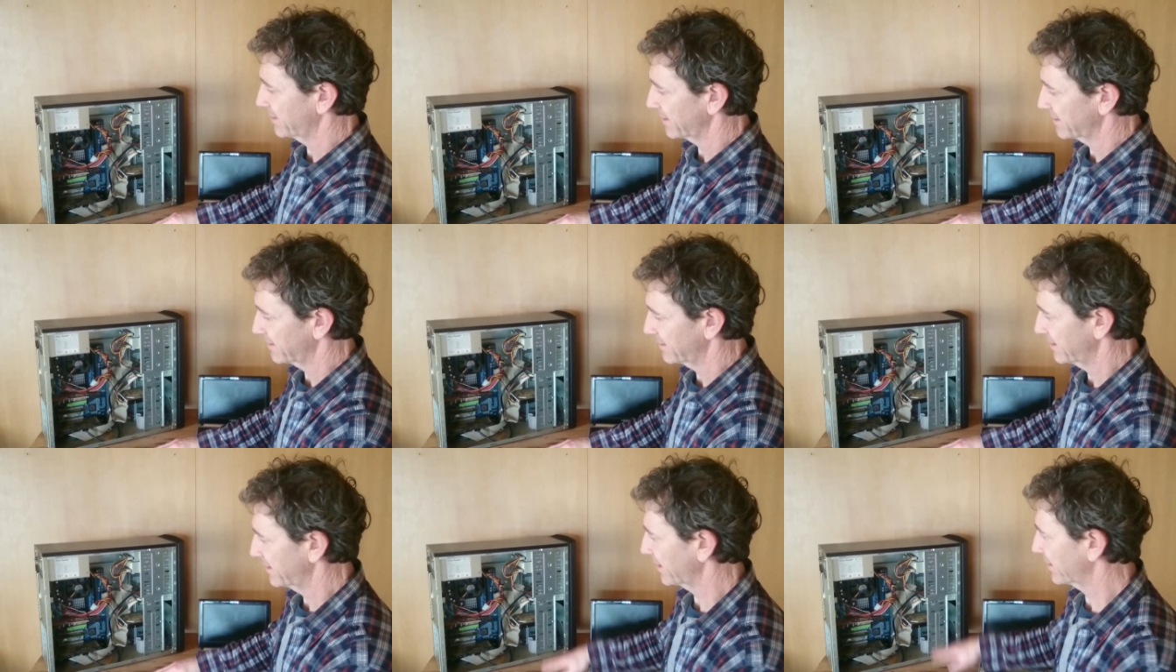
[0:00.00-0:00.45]
that,
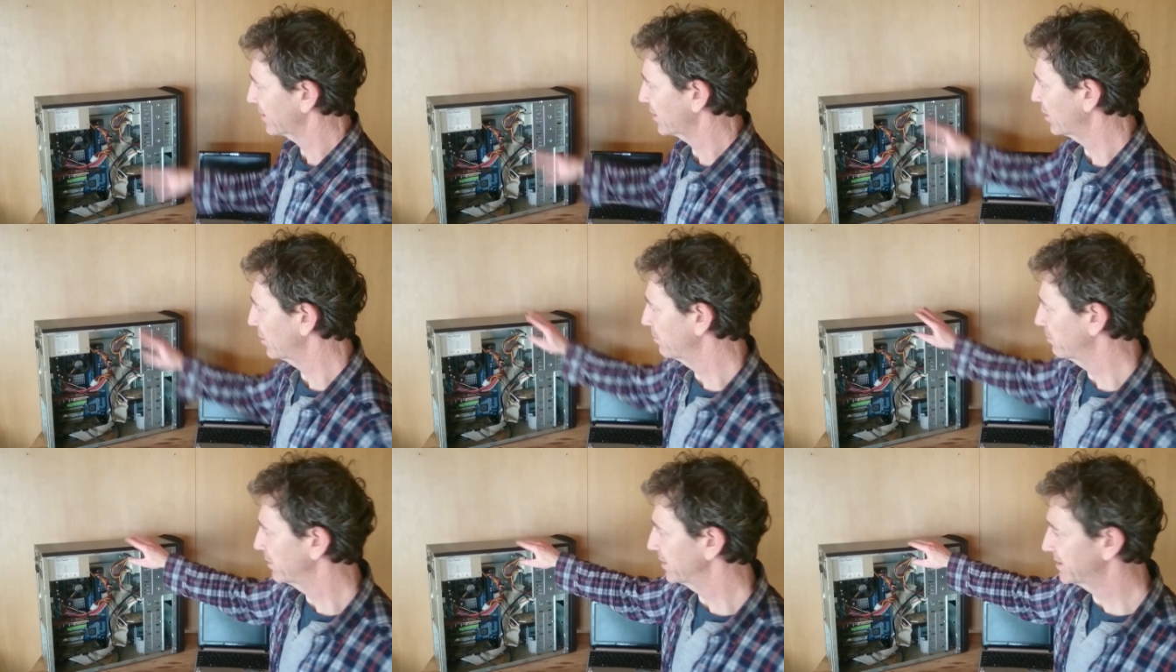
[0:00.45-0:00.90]
that
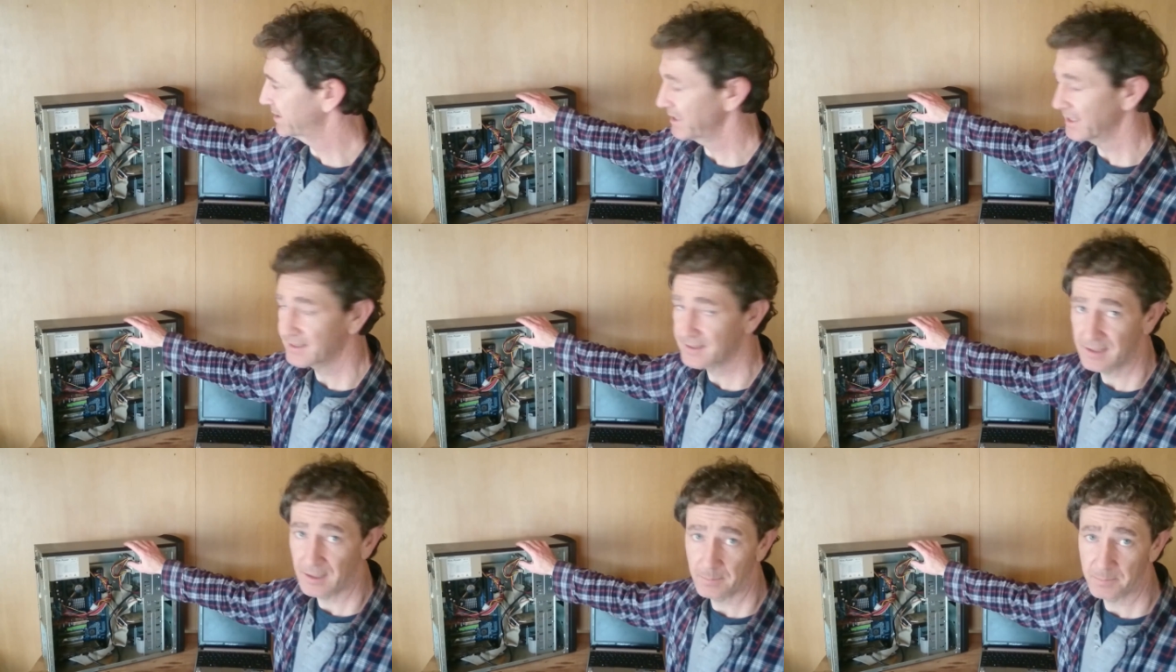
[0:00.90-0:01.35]
come with
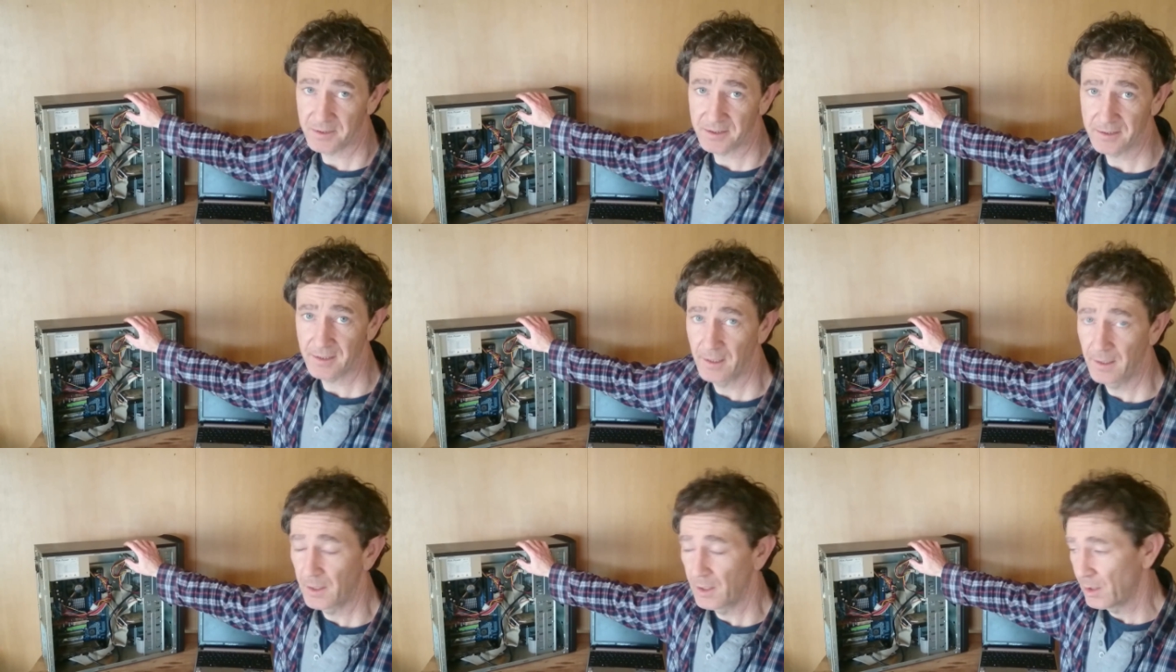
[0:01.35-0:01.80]
desktops
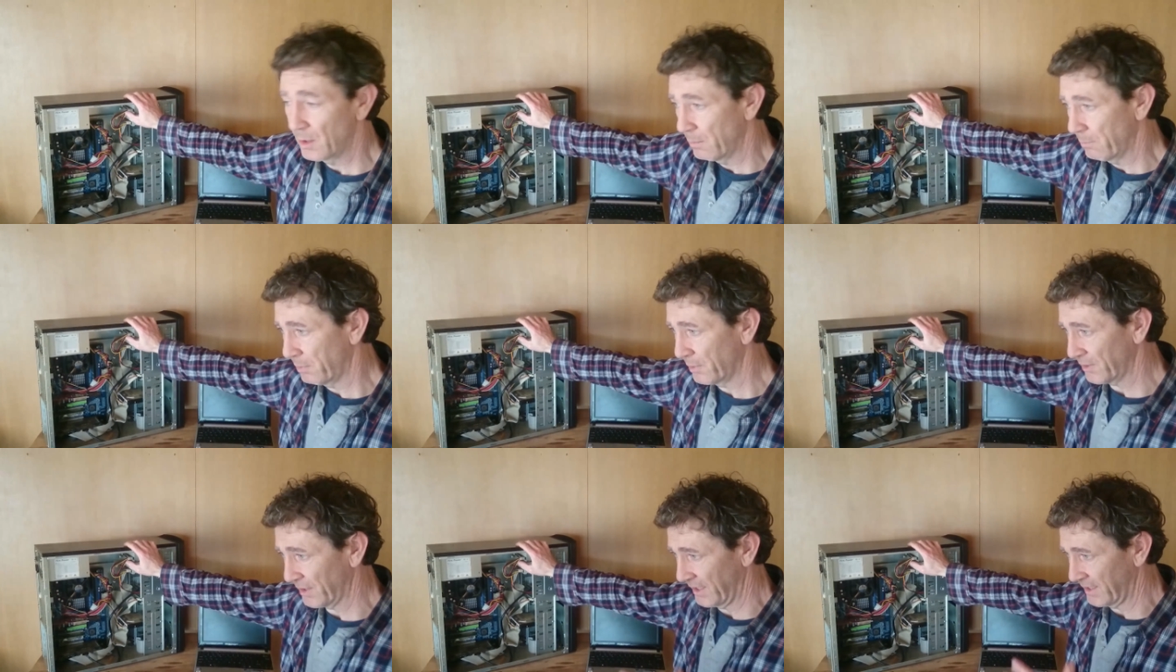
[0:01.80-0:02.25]

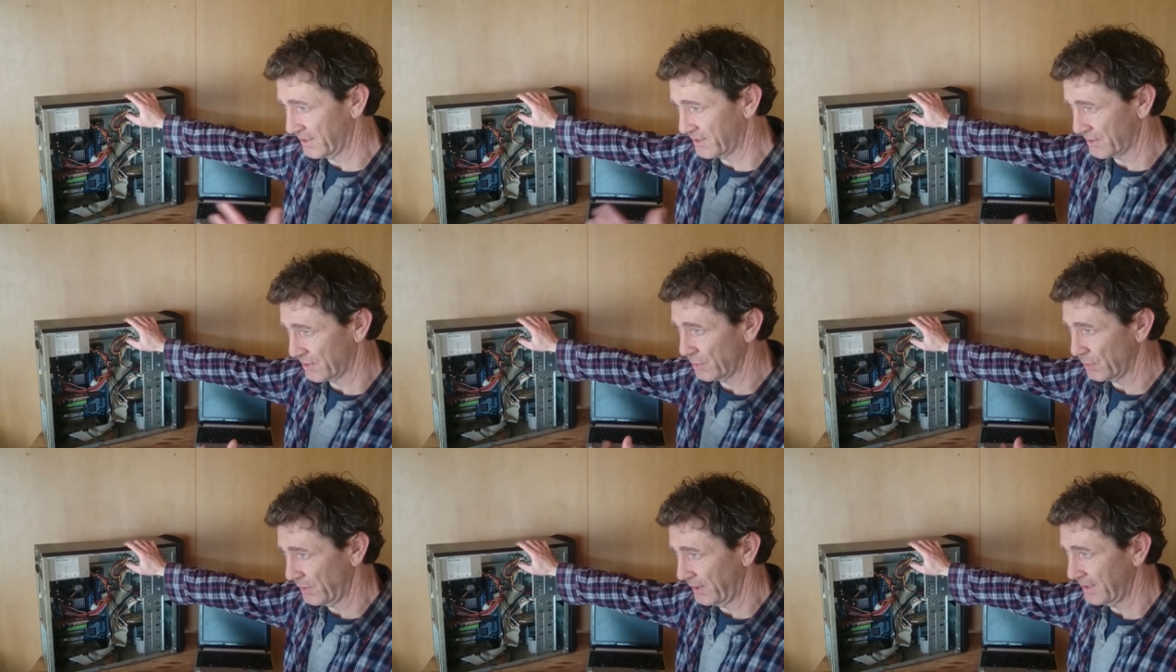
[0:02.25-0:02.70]
but it's
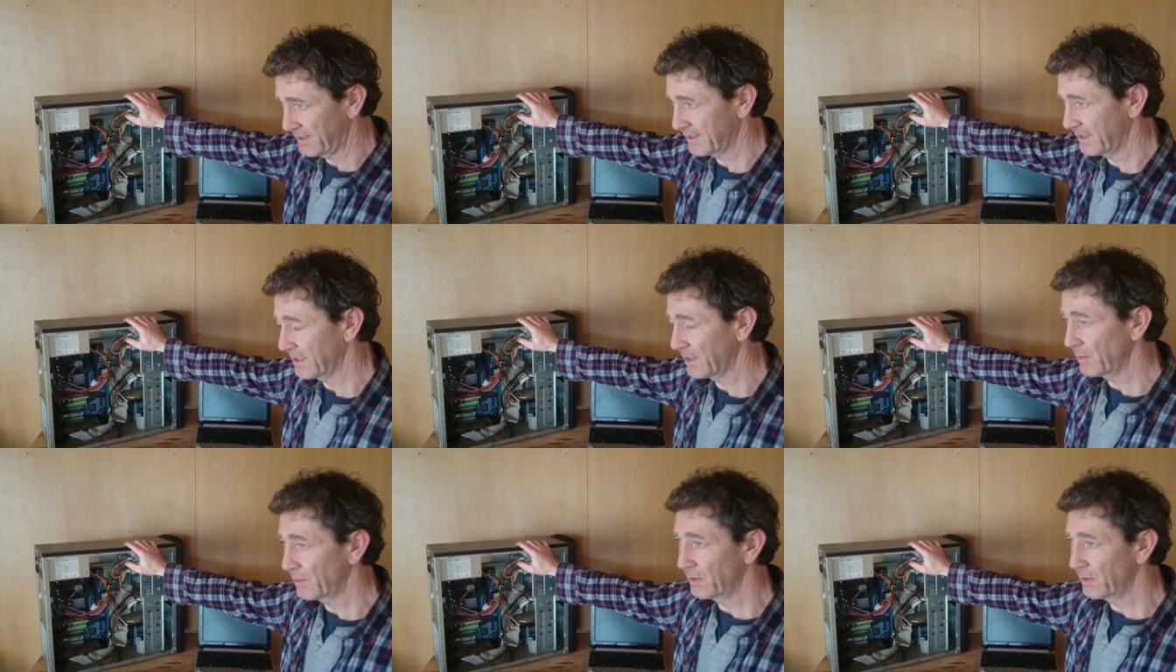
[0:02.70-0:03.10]
so easy now.